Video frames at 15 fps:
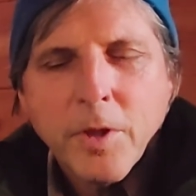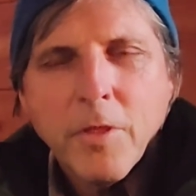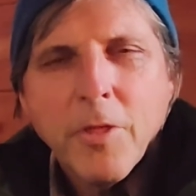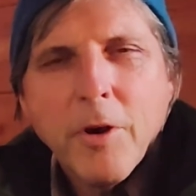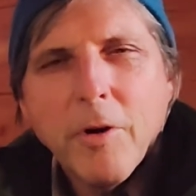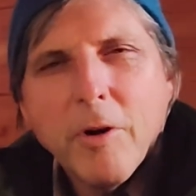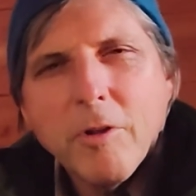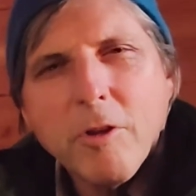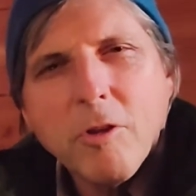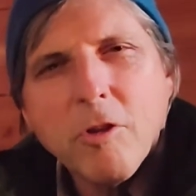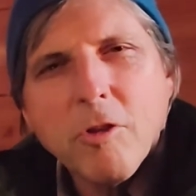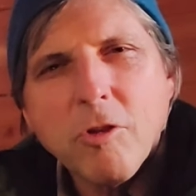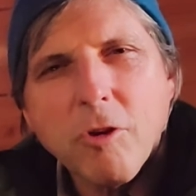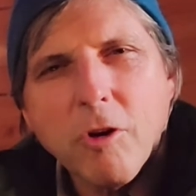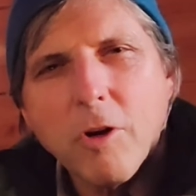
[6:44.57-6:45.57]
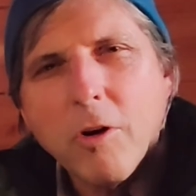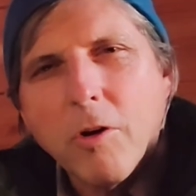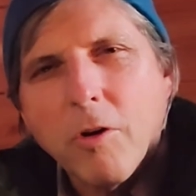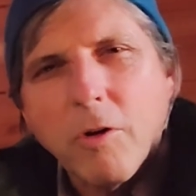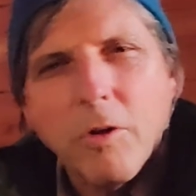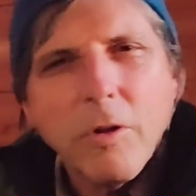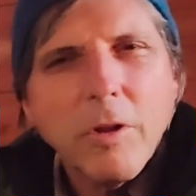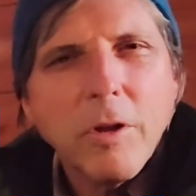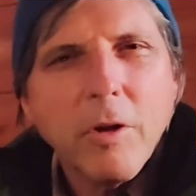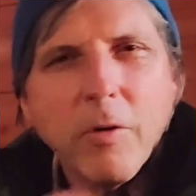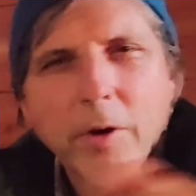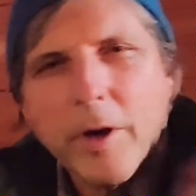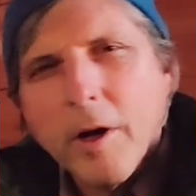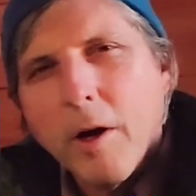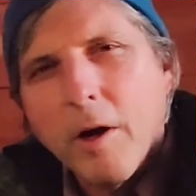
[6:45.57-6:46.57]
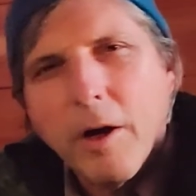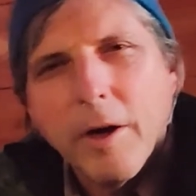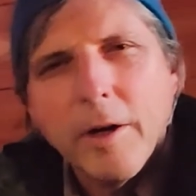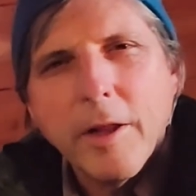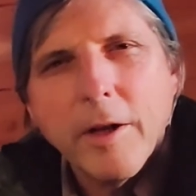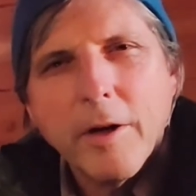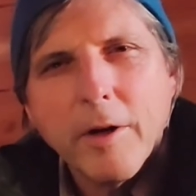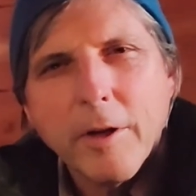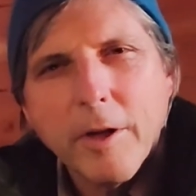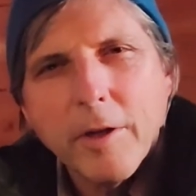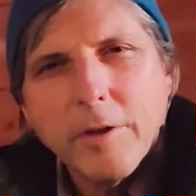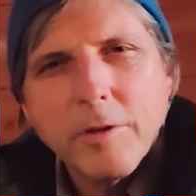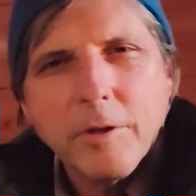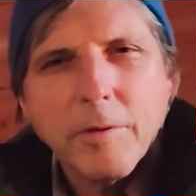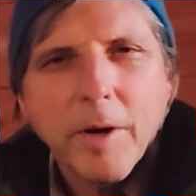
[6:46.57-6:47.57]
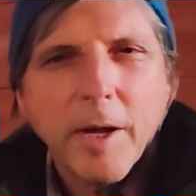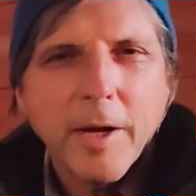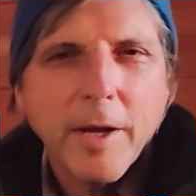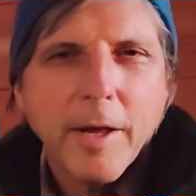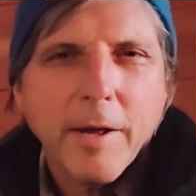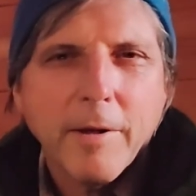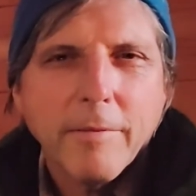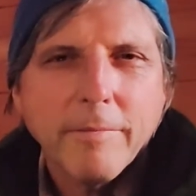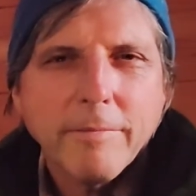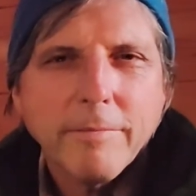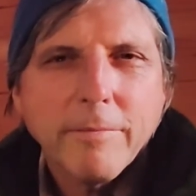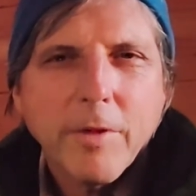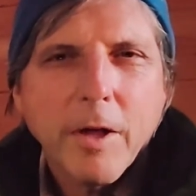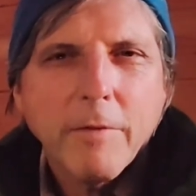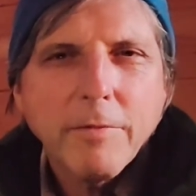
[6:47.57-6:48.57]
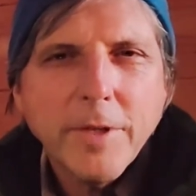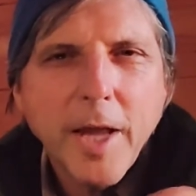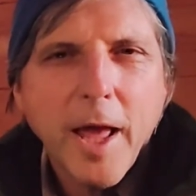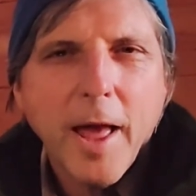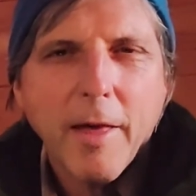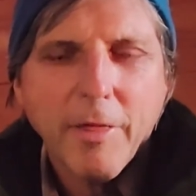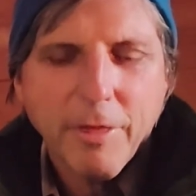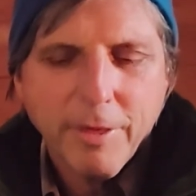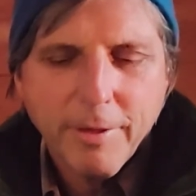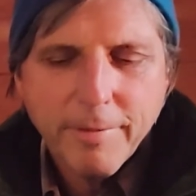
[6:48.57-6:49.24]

There is a circle going on in our country right now of death.